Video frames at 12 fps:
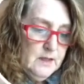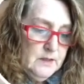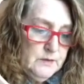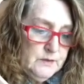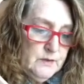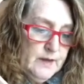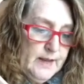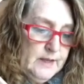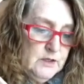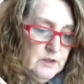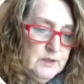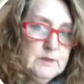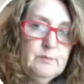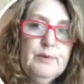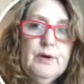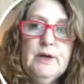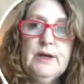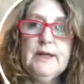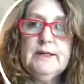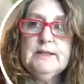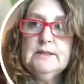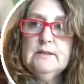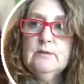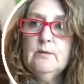So that I can just put
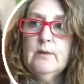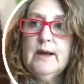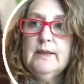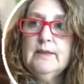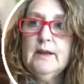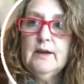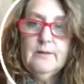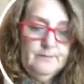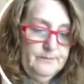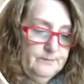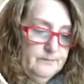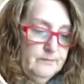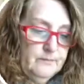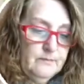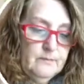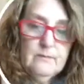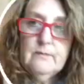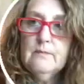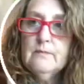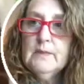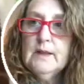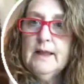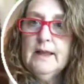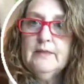it right there.
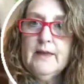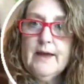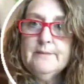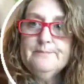Like that.